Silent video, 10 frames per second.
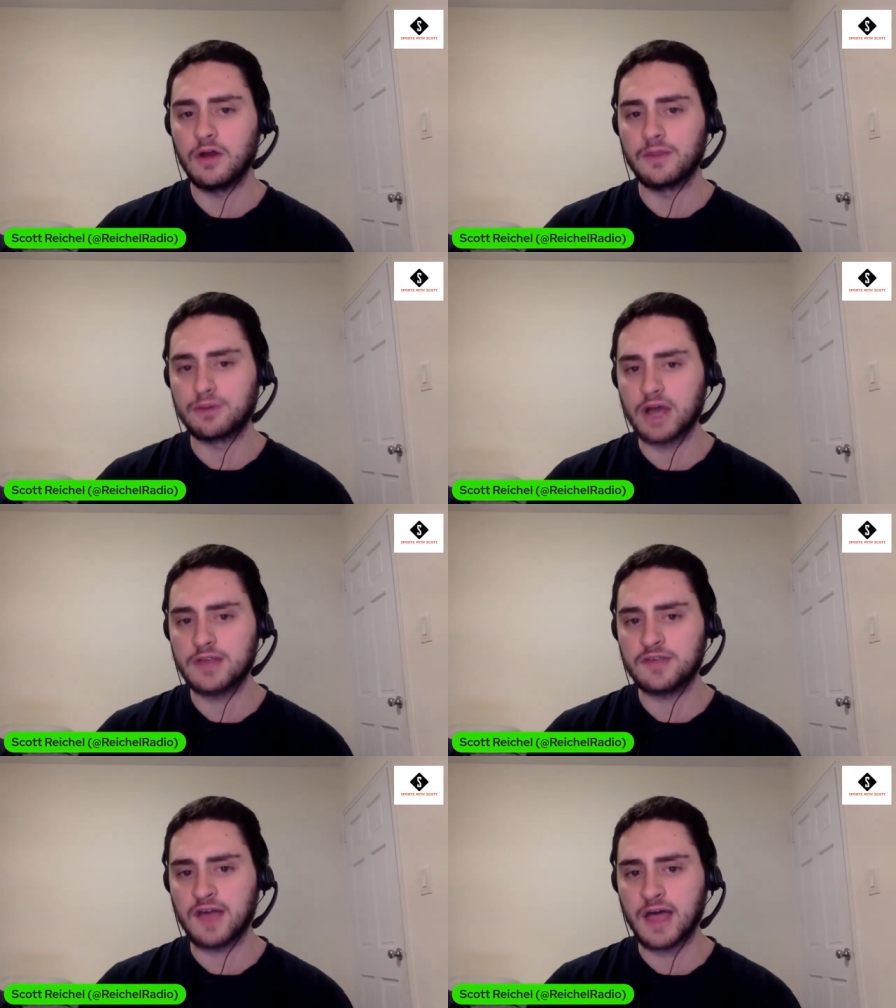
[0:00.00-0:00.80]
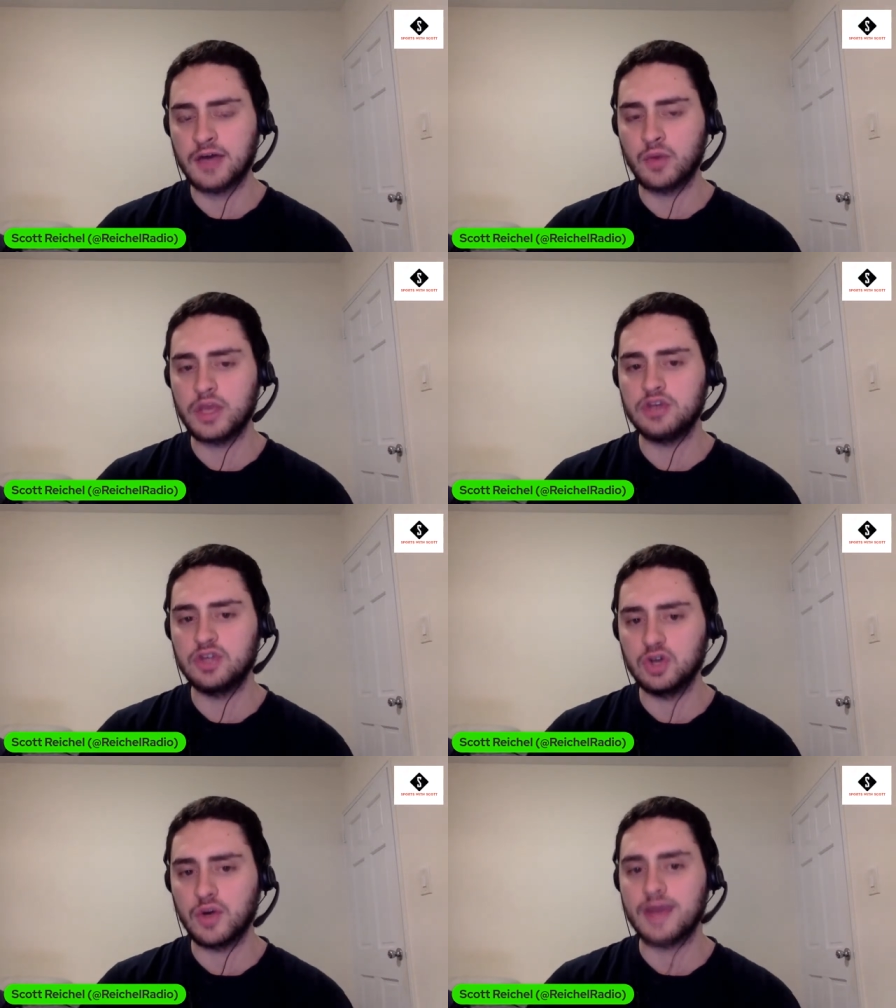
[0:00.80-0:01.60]
on the bright side, we
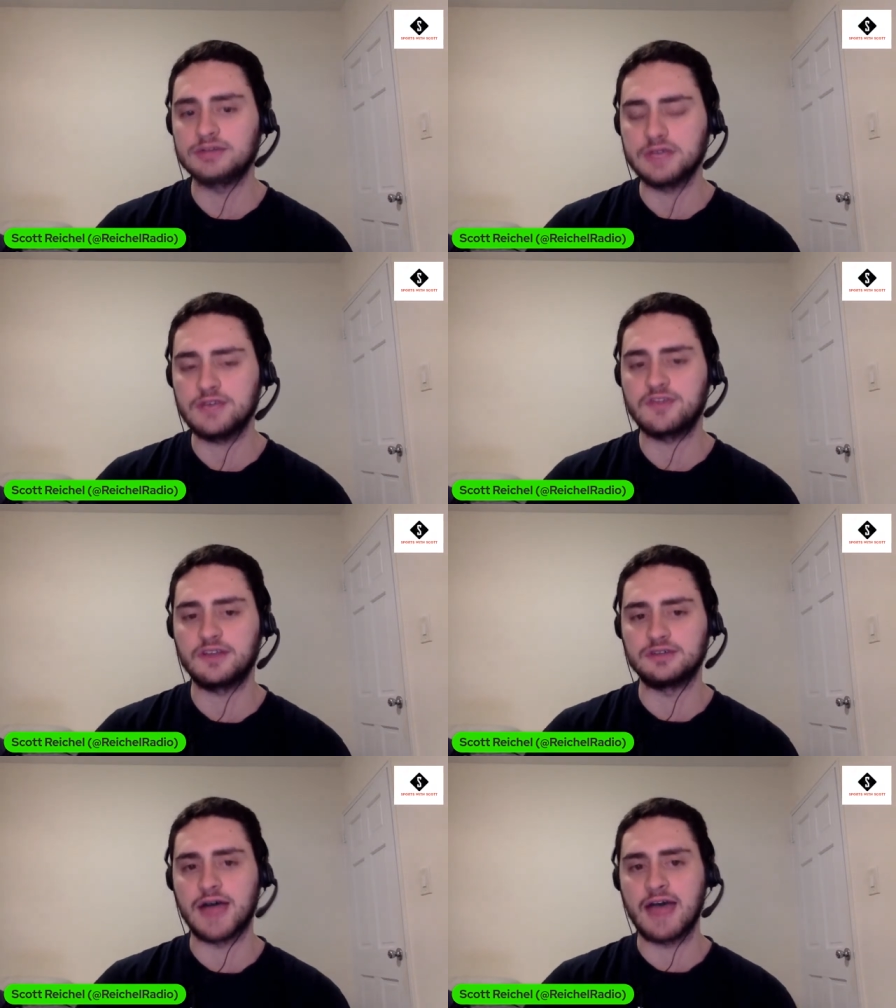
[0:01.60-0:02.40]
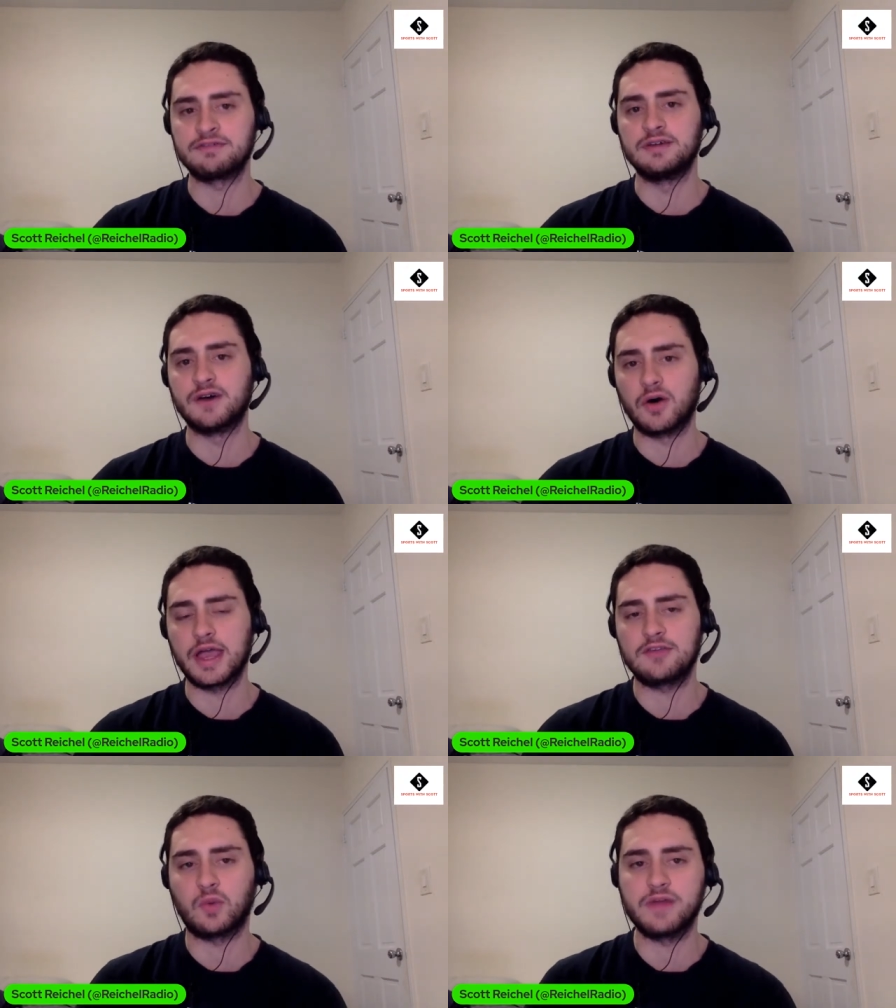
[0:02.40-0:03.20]
do at least still have
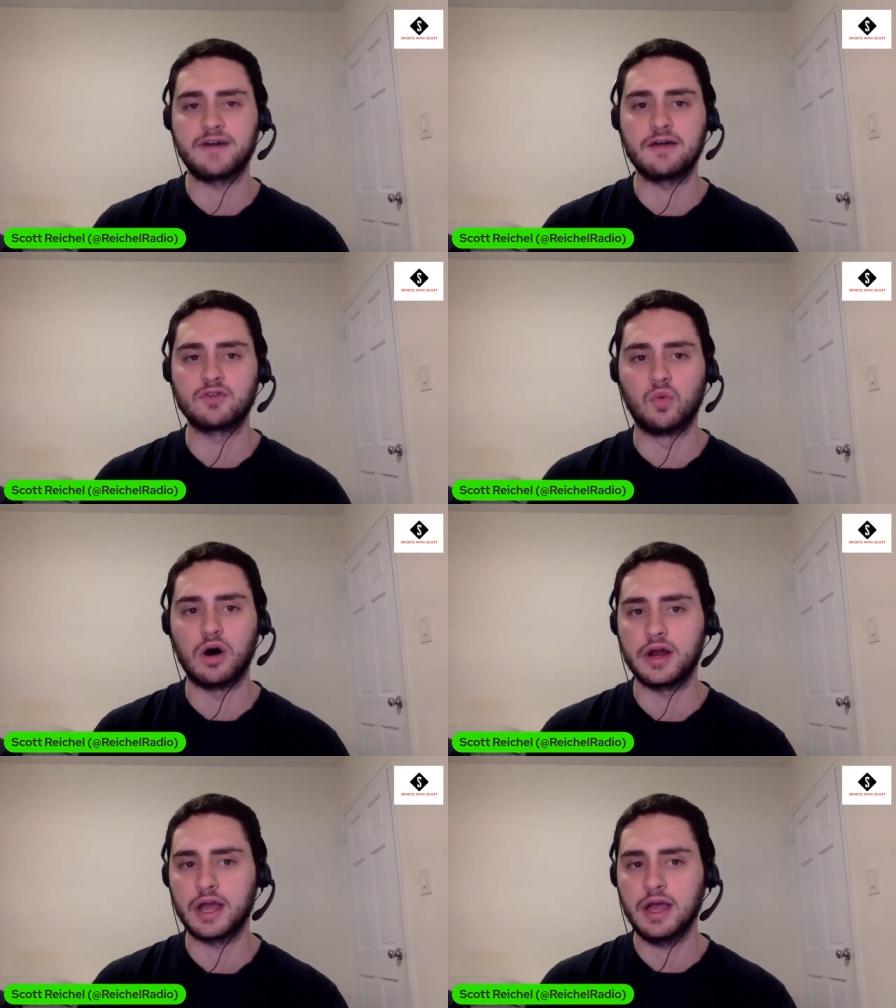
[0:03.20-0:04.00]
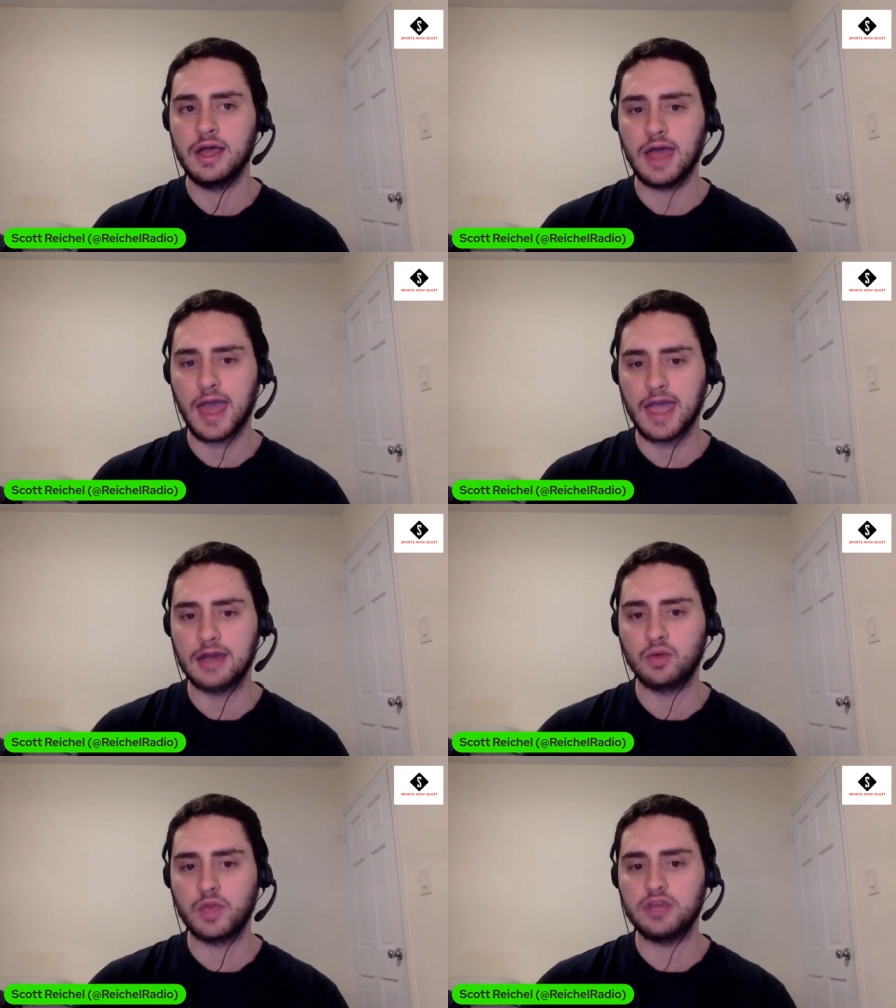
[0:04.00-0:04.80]
Navone at 25-1,
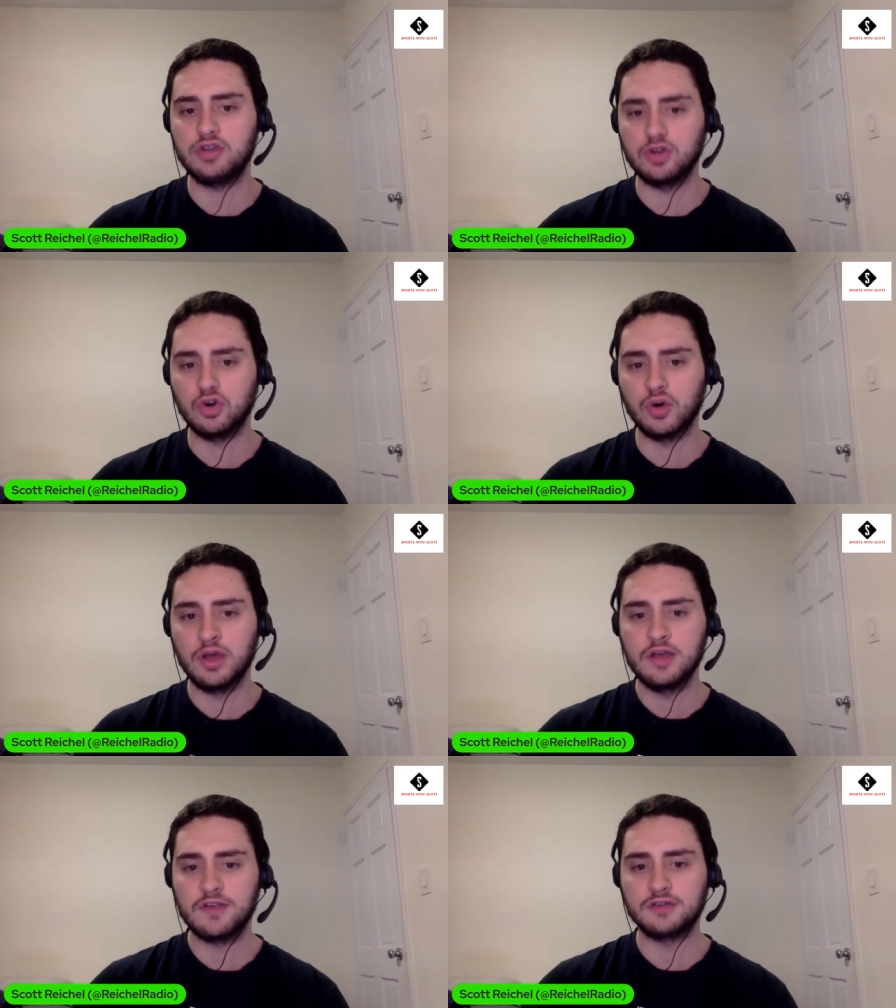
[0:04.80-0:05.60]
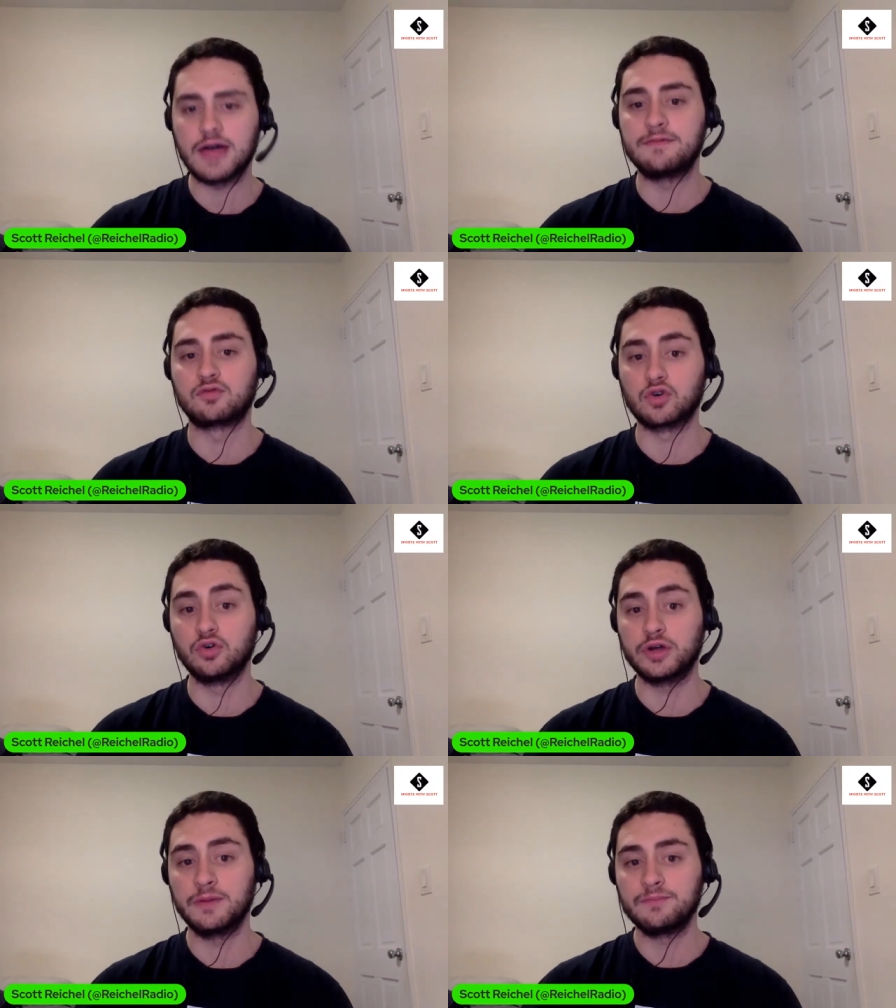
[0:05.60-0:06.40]
and we do still have
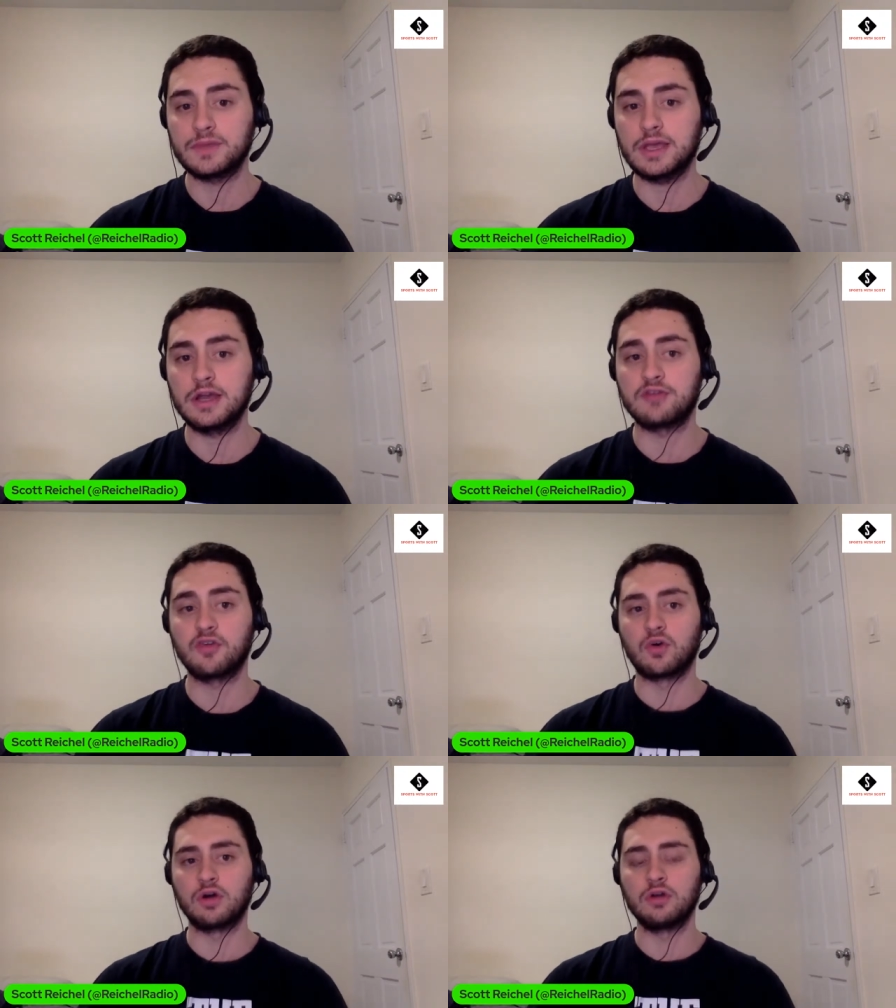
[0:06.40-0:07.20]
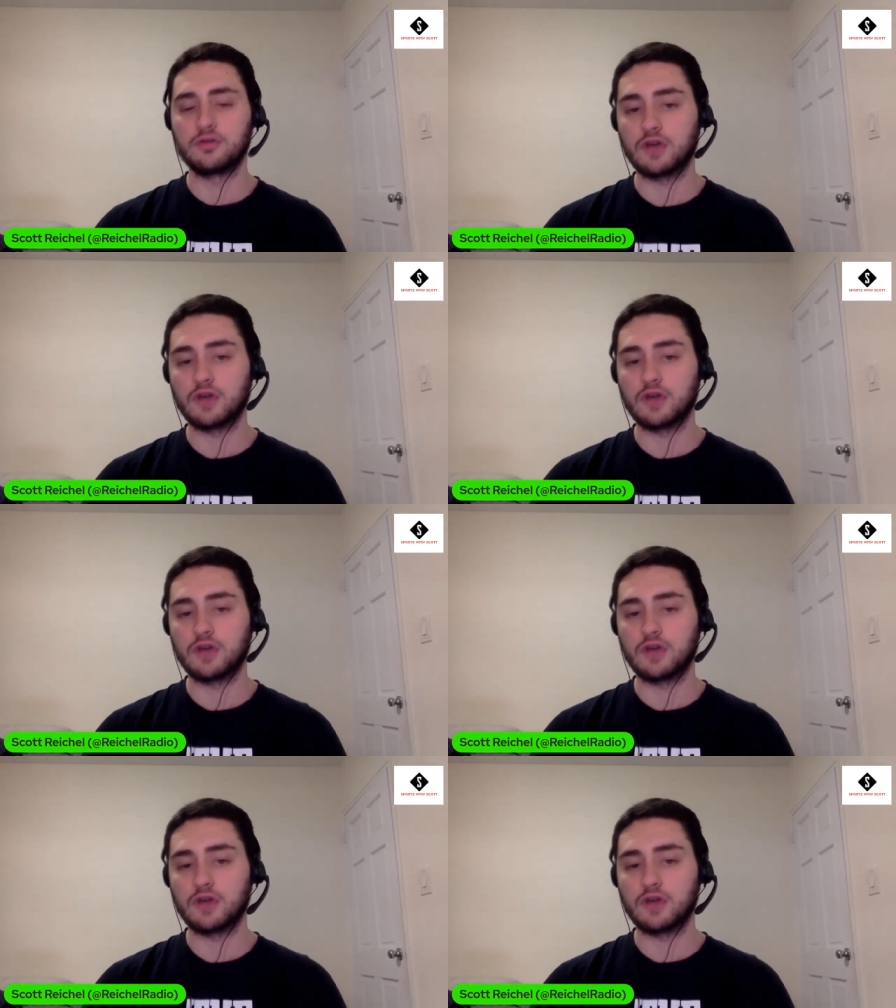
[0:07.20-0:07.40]
Ruud in Estoril.